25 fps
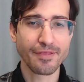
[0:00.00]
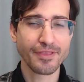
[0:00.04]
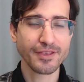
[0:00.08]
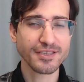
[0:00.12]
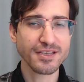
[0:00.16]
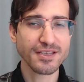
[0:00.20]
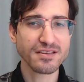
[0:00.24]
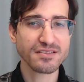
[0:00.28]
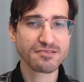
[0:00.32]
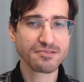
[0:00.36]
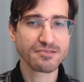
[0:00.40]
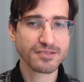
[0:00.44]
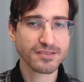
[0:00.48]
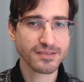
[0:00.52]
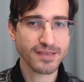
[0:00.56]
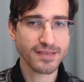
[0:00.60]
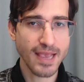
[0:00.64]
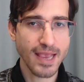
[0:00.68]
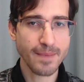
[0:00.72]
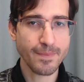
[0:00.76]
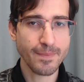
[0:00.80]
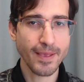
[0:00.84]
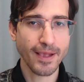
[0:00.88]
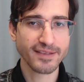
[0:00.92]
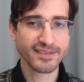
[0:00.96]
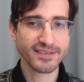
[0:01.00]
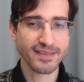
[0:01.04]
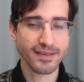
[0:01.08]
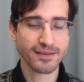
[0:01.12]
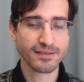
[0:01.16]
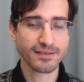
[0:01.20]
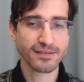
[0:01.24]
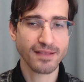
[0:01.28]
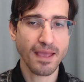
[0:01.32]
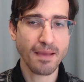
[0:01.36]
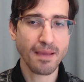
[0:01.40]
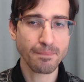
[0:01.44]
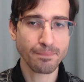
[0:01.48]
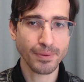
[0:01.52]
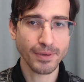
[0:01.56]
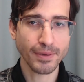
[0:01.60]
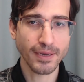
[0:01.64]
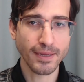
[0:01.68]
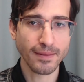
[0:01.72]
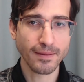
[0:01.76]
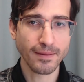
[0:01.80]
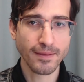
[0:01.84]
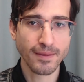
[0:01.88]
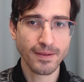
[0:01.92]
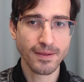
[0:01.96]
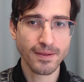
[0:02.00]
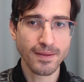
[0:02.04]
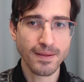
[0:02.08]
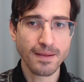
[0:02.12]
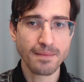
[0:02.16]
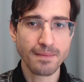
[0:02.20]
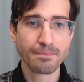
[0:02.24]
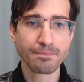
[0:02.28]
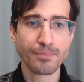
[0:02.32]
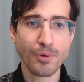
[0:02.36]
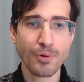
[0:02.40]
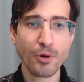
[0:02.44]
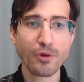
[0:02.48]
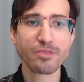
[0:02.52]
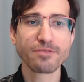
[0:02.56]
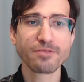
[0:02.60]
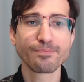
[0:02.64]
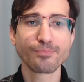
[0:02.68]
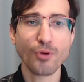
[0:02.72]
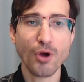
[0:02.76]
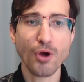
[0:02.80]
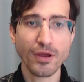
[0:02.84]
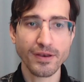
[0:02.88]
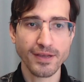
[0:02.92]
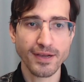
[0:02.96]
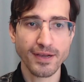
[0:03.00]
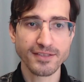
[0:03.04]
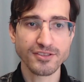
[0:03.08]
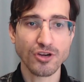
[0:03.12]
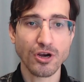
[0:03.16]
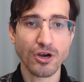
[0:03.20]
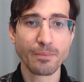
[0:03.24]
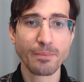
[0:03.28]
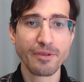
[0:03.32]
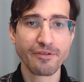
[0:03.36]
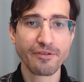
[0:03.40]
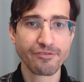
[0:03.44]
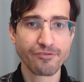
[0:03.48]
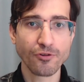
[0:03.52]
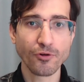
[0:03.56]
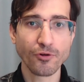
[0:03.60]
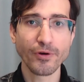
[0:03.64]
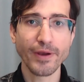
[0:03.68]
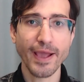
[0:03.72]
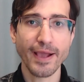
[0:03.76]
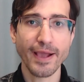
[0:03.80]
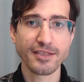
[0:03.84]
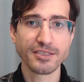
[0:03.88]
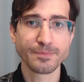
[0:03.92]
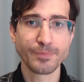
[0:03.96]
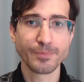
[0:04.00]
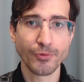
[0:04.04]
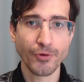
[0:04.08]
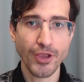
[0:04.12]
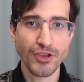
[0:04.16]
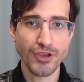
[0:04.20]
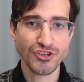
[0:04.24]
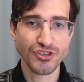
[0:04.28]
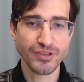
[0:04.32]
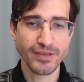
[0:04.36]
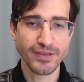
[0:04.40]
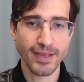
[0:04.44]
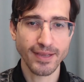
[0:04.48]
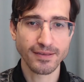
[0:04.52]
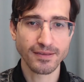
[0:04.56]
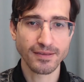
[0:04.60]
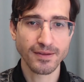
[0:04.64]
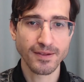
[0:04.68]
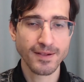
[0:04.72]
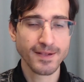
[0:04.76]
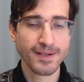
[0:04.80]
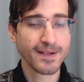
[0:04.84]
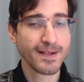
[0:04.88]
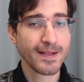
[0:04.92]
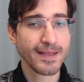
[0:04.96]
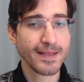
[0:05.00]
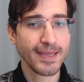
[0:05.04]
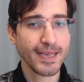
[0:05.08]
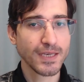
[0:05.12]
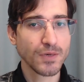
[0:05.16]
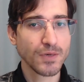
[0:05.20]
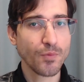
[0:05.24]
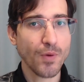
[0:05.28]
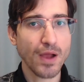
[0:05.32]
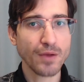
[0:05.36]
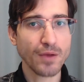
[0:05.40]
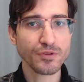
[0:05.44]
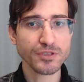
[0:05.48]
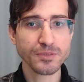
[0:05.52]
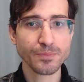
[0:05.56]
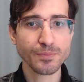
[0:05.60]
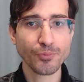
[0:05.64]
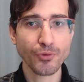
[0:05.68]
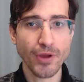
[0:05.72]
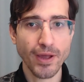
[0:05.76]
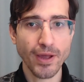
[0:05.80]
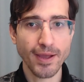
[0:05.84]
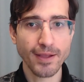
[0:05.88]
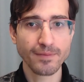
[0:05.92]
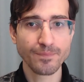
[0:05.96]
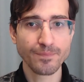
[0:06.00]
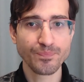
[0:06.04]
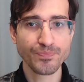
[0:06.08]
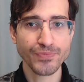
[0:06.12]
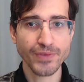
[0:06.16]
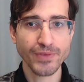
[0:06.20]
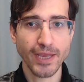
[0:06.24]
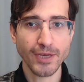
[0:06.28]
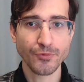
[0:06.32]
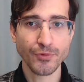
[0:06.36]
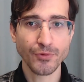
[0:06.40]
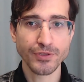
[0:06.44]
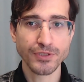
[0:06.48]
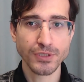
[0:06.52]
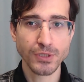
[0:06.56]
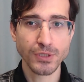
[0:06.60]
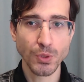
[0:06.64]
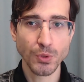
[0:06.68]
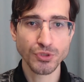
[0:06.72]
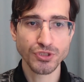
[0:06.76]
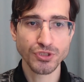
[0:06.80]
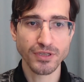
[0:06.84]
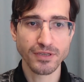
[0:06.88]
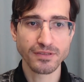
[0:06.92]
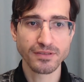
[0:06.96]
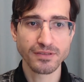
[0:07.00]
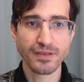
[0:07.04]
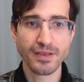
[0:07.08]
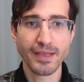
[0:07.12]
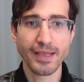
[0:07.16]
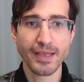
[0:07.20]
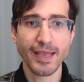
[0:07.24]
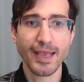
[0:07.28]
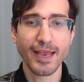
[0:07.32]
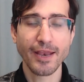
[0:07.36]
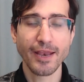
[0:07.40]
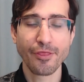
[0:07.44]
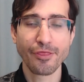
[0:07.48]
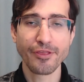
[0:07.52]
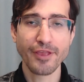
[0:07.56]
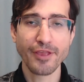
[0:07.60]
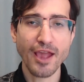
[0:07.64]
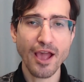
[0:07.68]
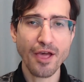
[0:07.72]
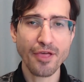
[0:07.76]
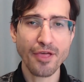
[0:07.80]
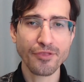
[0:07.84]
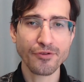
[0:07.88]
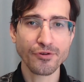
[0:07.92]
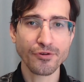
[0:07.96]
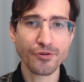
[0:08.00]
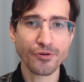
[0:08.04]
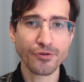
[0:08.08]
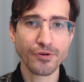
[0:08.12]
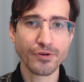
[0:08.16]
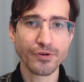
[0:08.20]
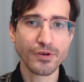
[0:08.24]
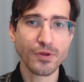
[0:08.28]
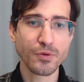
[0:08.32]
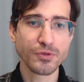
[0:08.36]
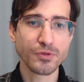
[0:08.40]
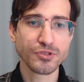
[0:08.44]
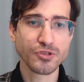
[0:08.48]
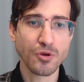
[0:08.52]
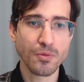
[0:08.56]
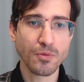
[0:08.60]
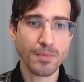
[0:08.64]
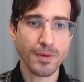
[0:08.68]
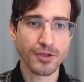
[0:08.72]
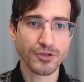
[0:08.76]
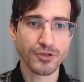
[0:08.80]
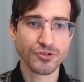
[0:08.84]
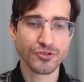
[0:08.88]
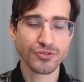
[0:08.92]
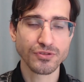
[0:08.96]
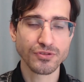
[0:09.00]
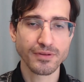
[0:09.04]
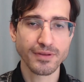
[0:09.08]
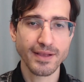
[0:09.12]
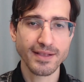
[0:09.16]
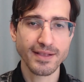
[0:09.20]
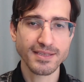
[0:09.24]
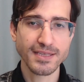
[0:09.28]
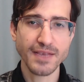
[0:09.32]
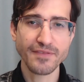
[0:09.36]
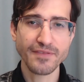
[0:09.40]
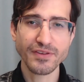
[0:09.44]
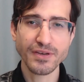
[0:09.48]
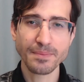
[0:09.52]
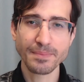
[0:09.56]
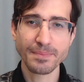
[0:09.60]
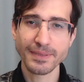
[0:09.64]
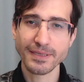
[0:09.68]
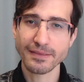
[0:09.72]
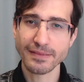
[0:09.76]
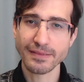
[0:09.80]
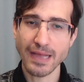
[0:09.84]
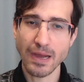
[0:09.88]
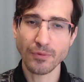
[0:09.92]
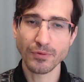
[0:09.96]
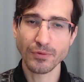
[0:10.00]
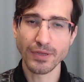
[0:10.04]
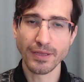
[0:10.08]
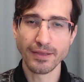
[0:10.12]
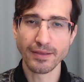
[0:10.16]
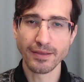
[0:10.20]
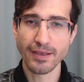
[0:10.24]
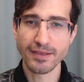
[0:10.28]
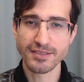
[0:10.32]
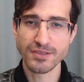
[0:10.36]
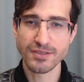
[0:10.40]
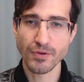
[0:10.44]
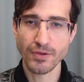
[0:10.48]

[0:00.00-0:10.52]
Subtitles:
is the same exact company. Both products are before expiration date, yet one is bright and translucent and the other not so much. It's even a bit cloudy, as you can